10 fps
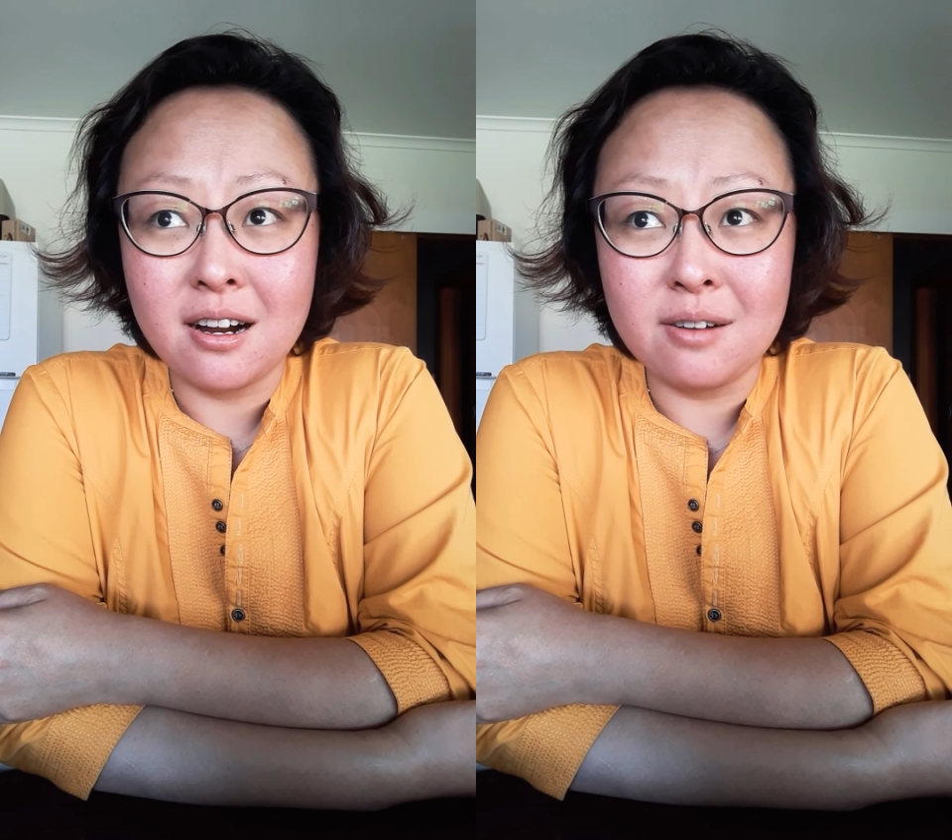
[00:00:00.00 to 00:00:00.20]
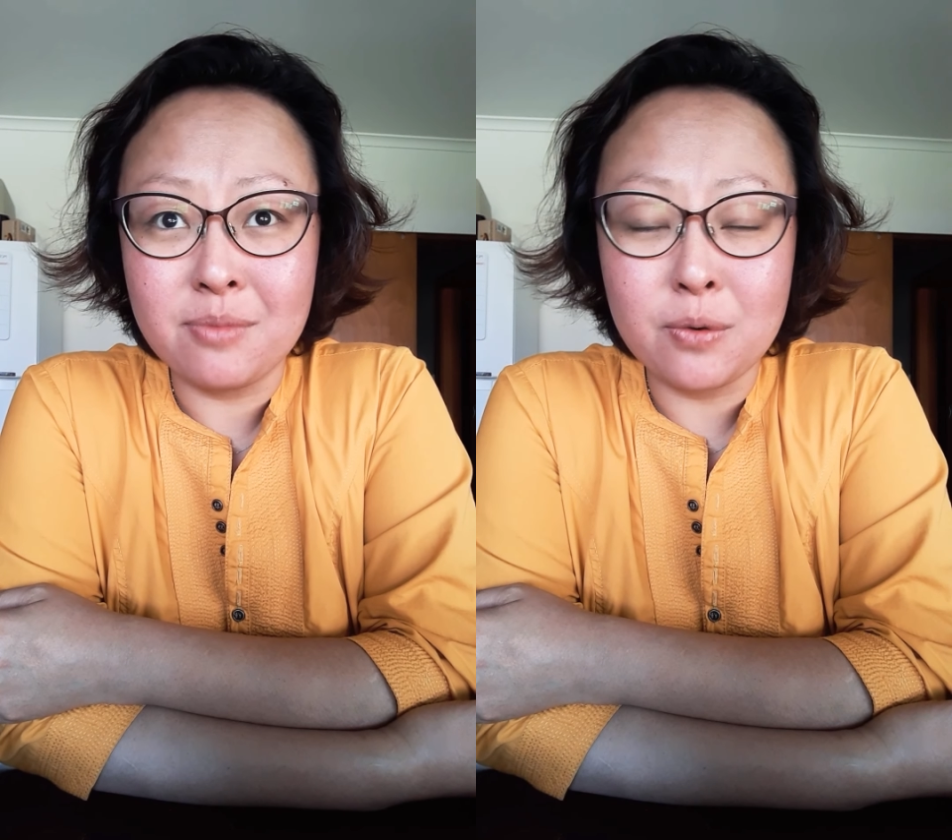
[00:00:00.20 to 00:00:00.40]

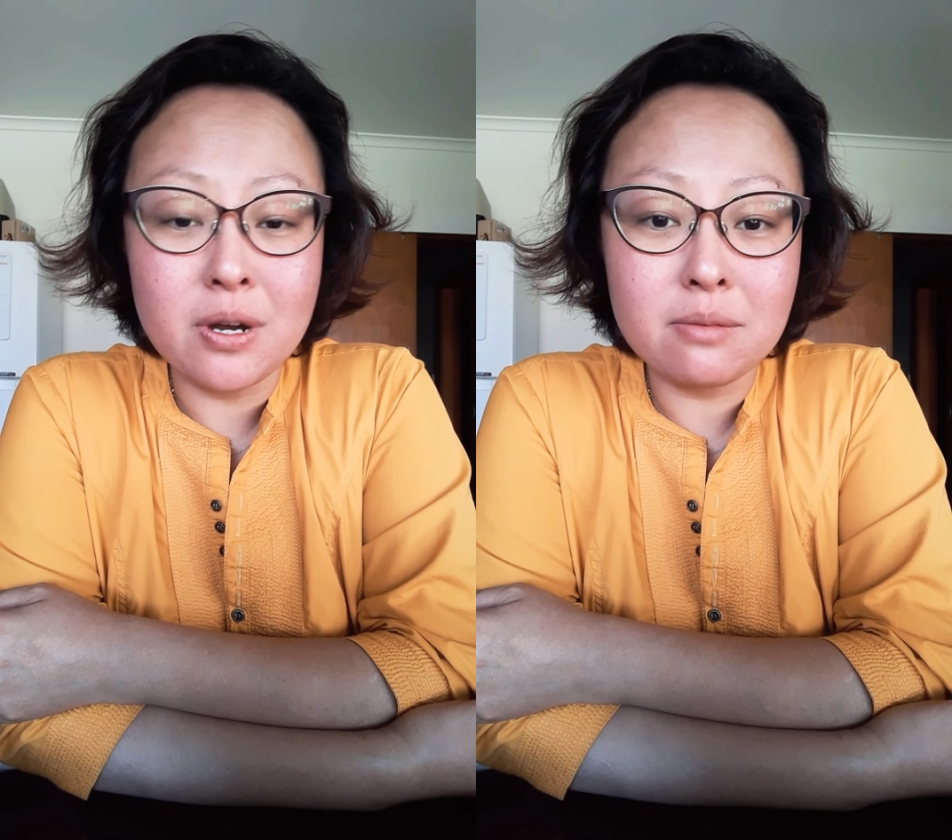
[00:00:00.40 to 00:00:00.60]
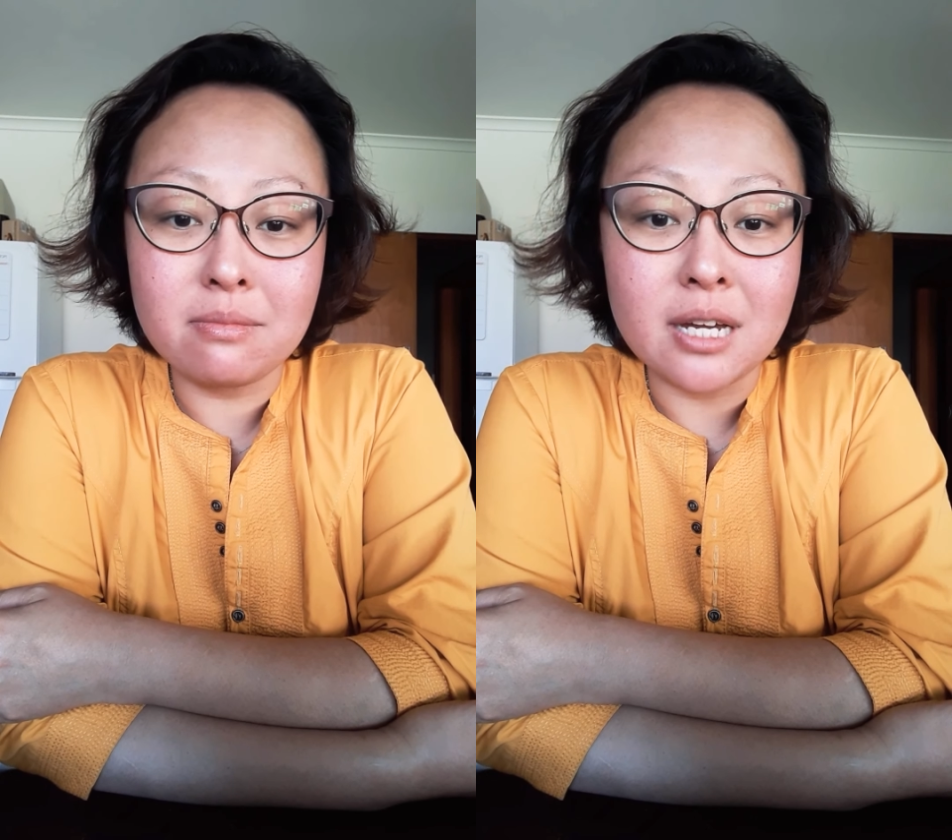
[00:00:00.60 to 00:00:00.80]
there
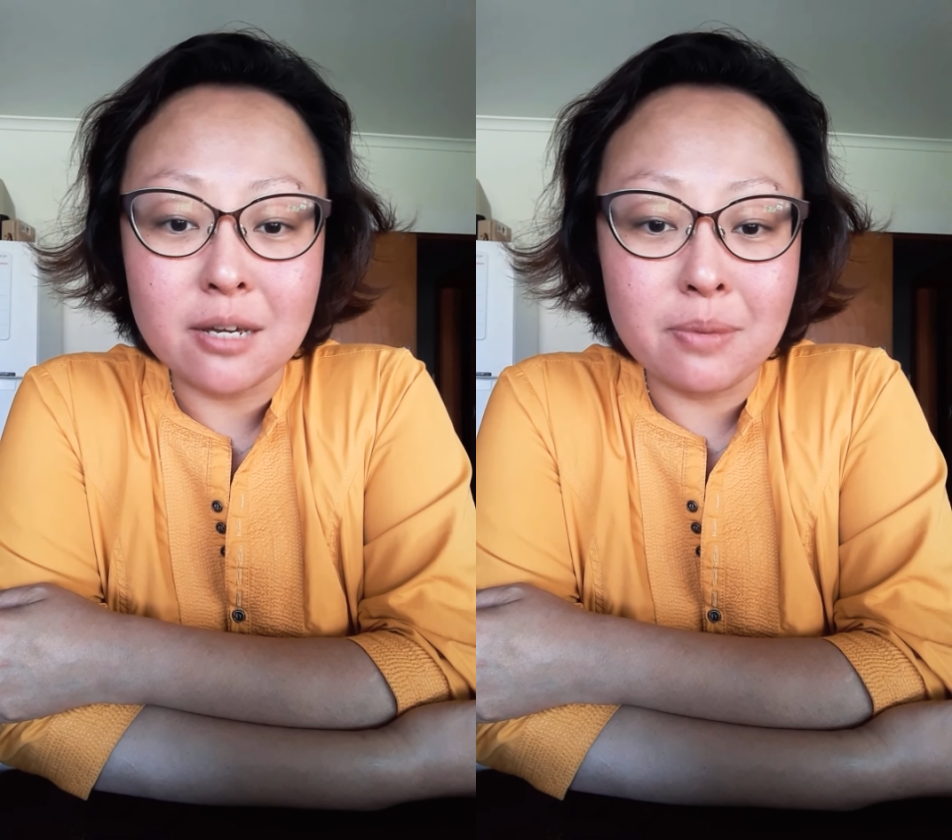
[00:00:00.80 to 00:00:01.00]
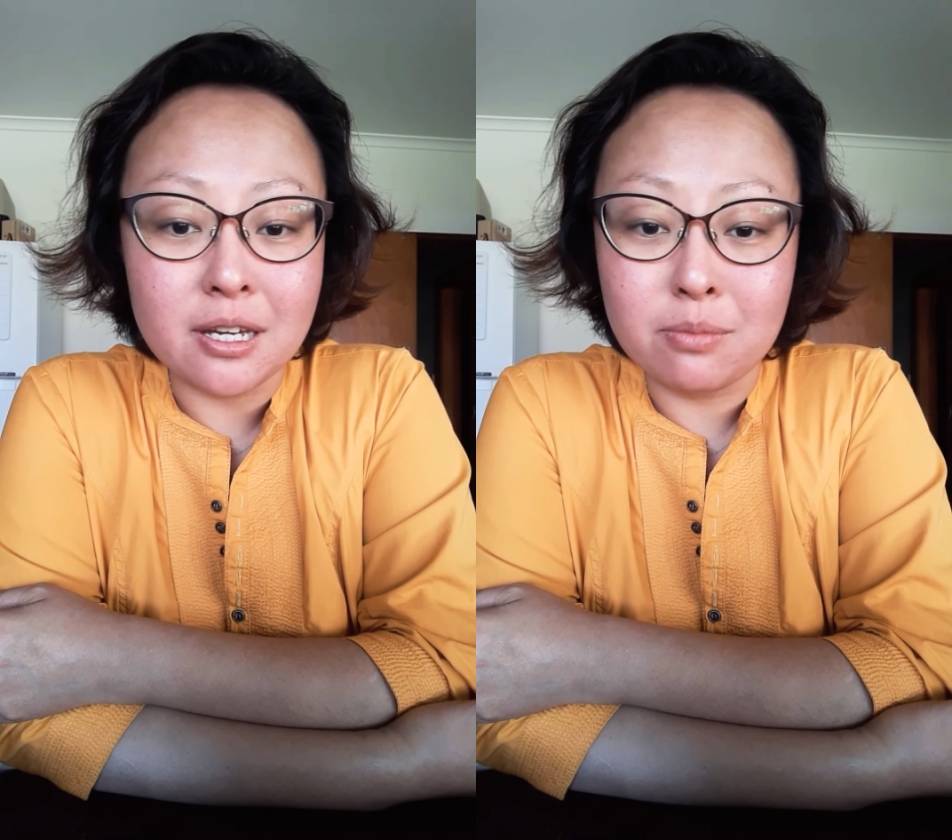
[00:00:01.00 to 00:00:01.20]
weren't
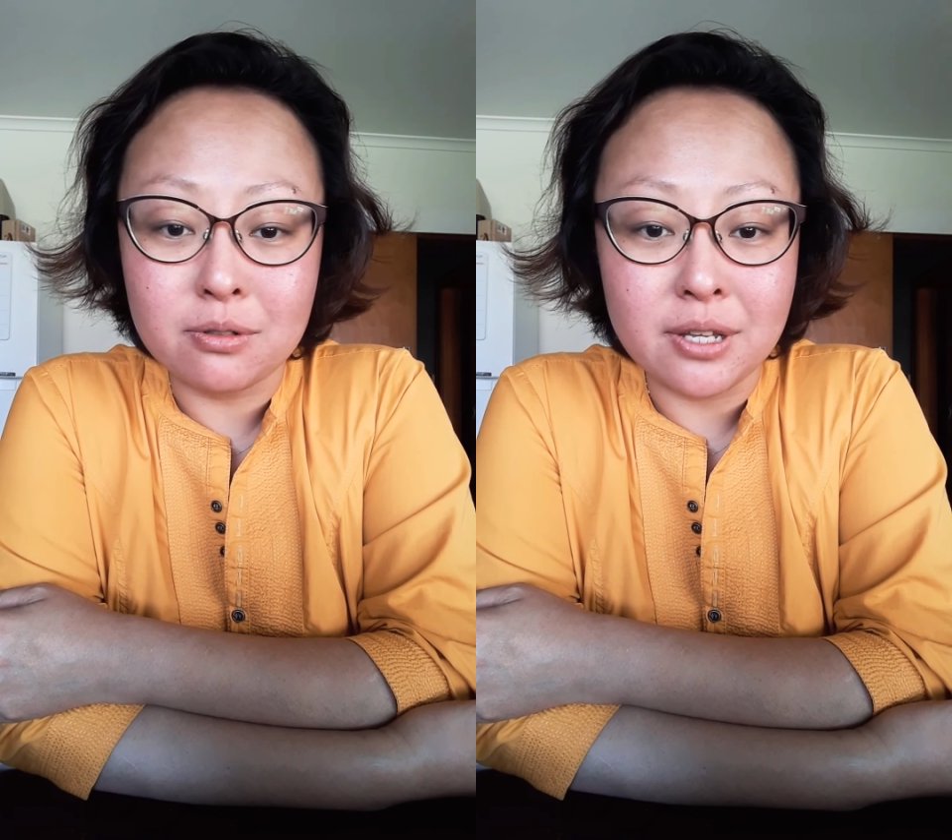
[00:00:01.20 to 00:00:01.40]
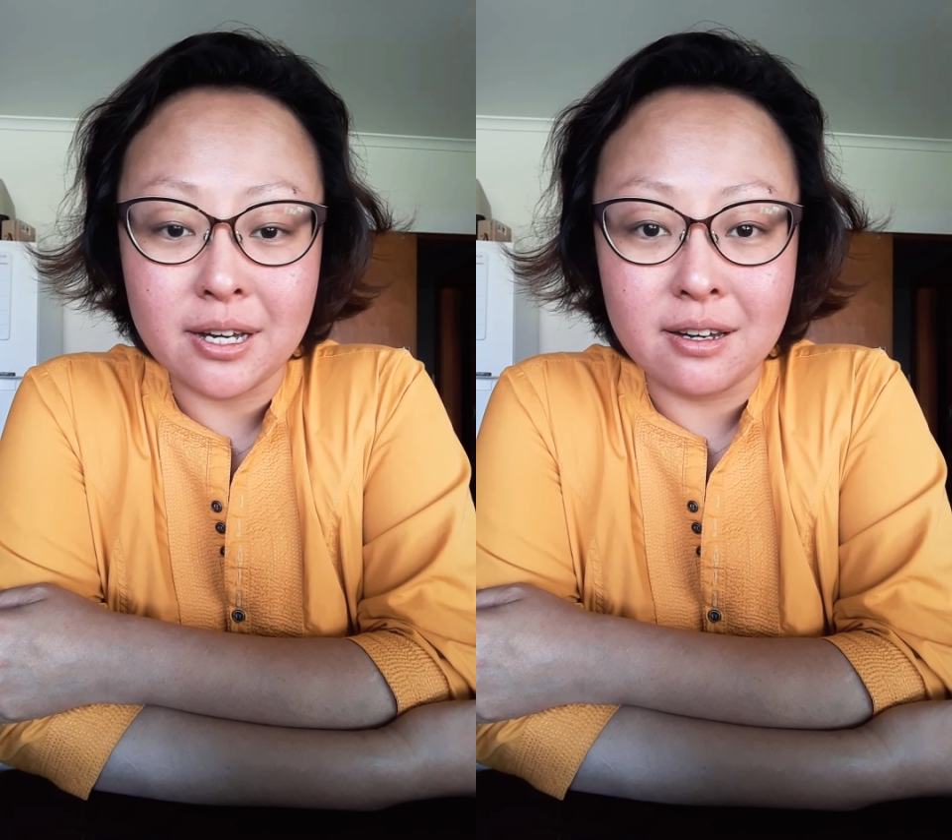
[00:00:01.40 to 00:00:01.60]
many
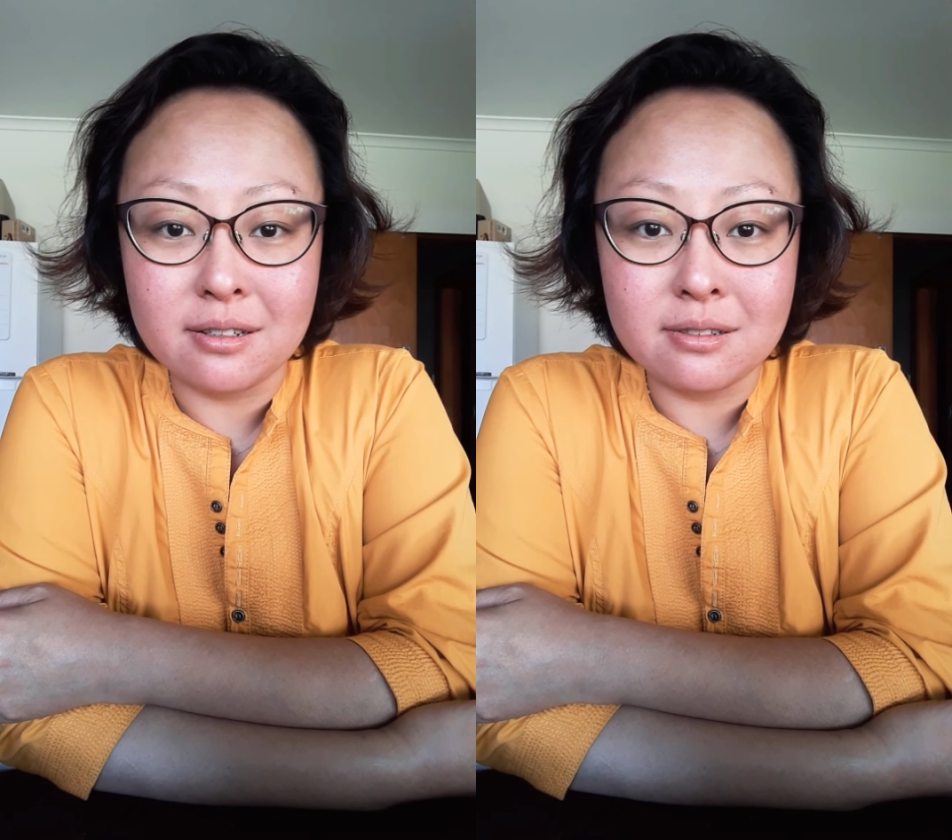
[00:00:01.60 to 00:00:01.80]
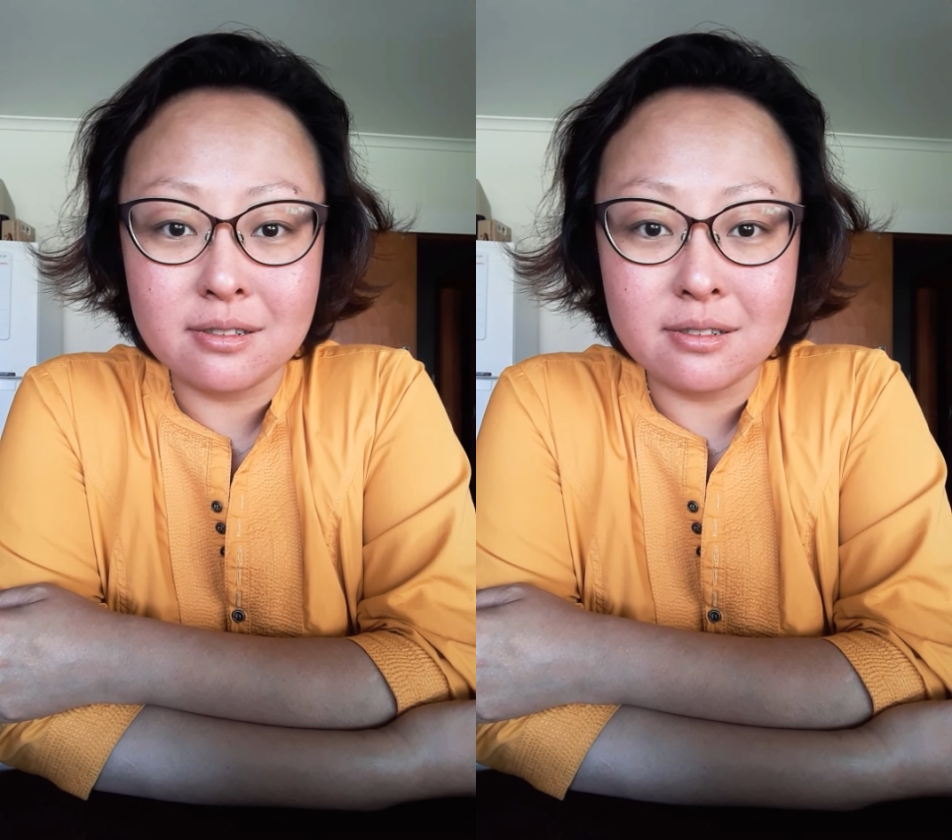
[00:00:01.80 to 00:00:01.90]
people there,